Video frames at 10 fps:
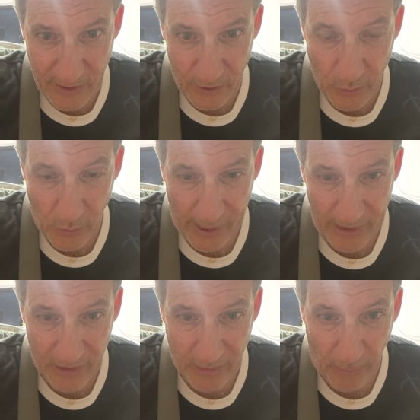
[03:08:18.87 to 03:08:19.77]

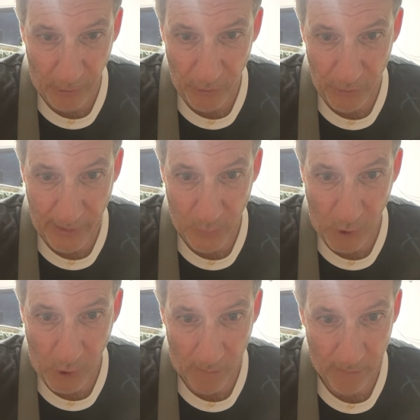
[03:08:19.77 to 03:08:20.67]
UAE tomorrow, then
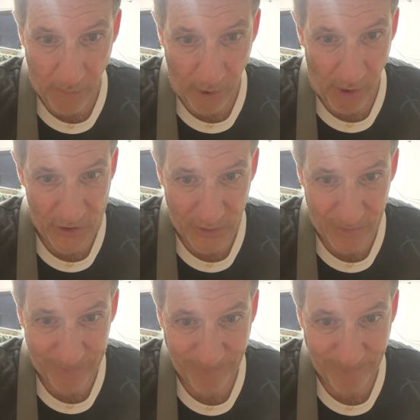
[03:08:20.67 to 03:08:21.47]
Guam. Awesome.